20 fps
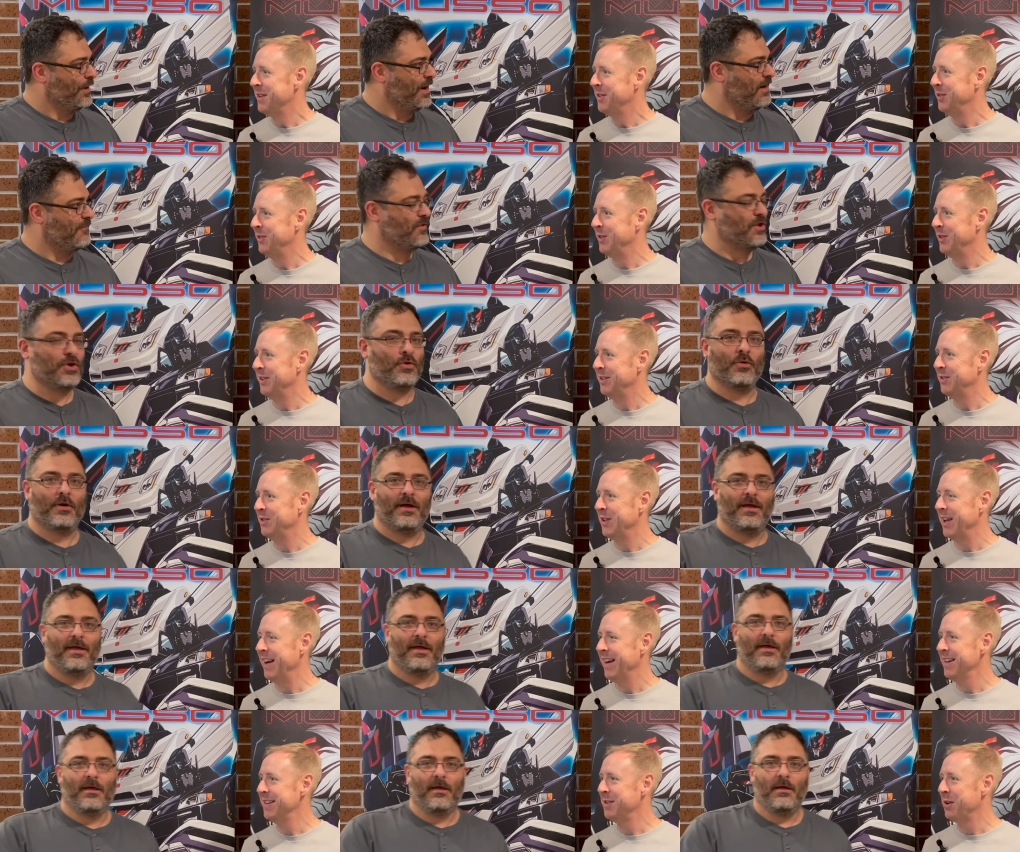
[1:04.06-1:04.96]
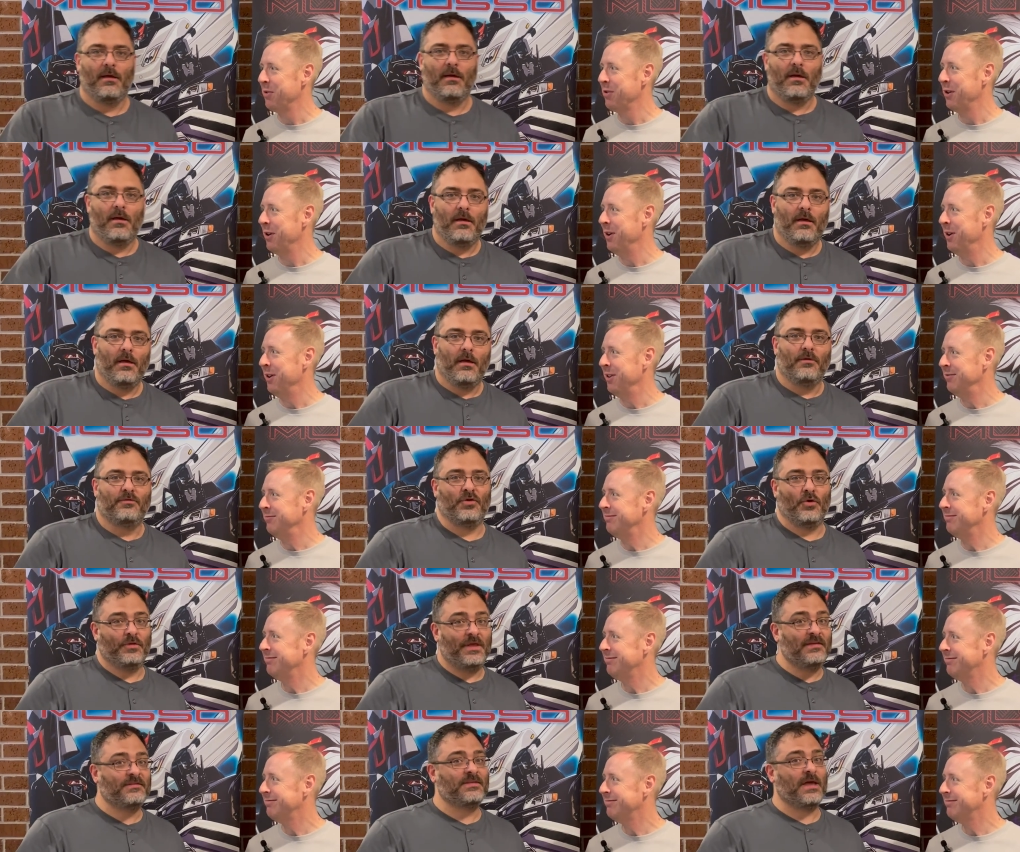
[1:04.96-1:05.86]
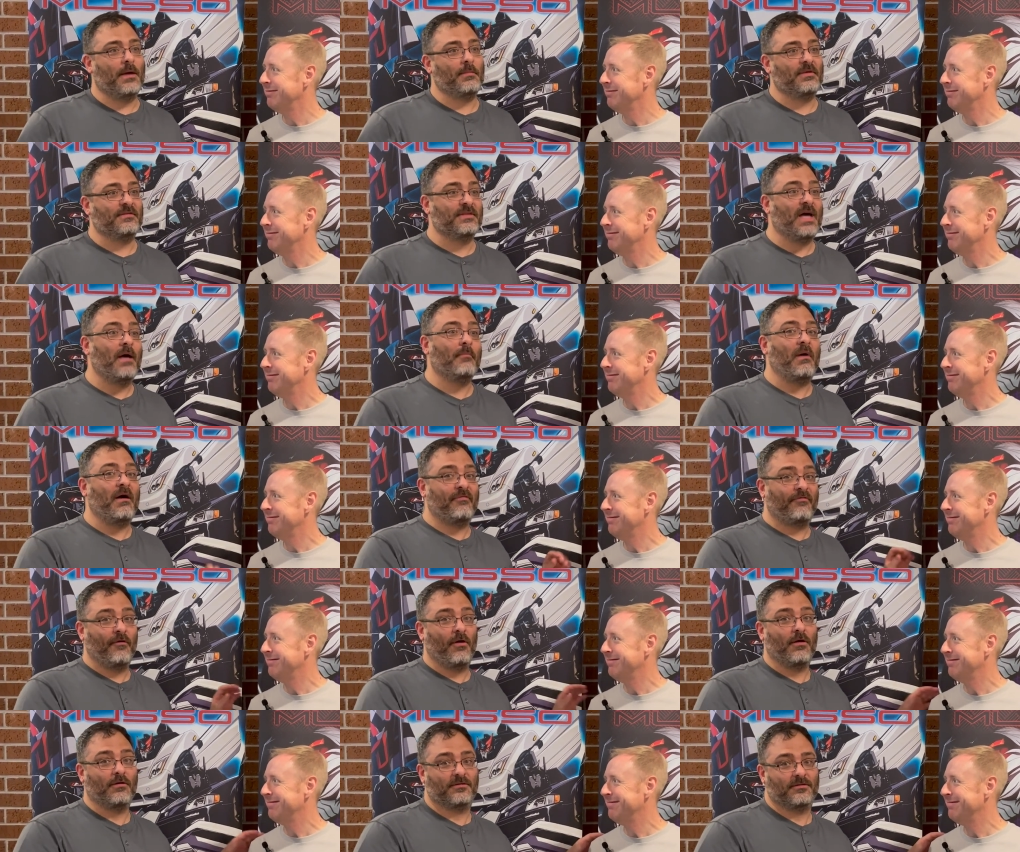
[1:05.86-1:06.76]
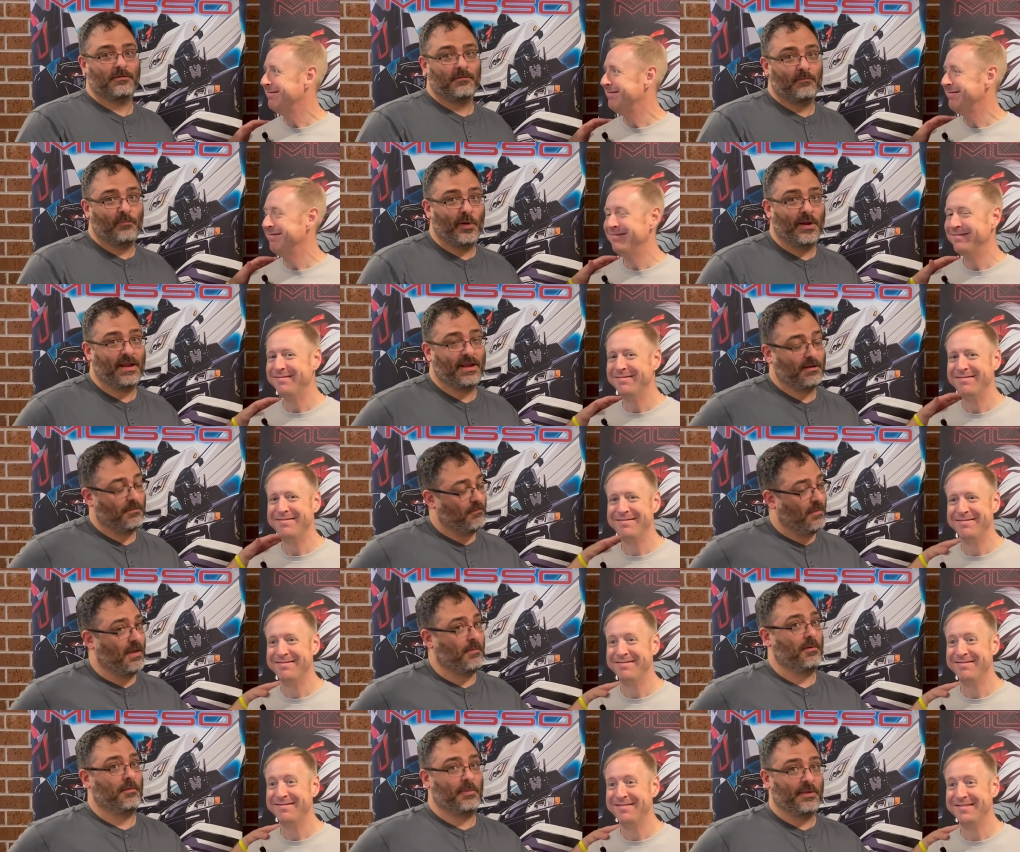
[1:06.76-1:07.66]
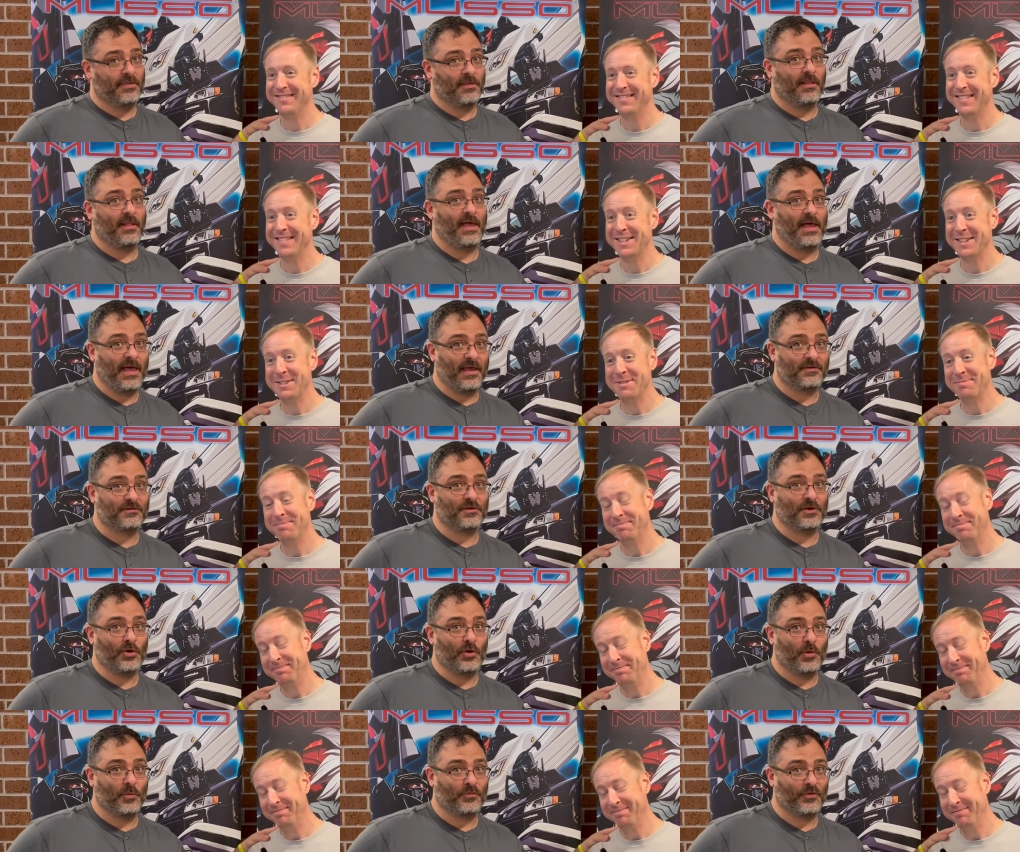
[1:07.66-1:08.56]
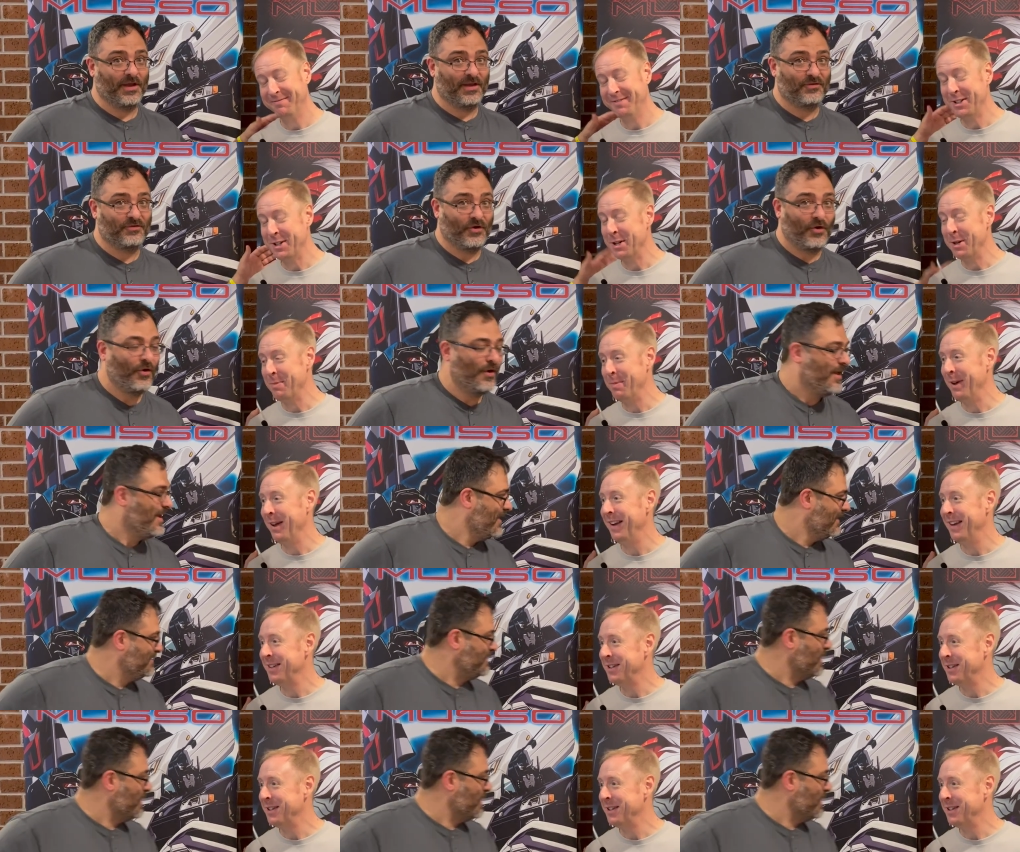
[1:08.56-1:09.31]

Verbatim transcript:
Speaker 1: an interview. Second or third? So this time he's not my first, but he can maybe be the last. You know what I'm saying? Could be.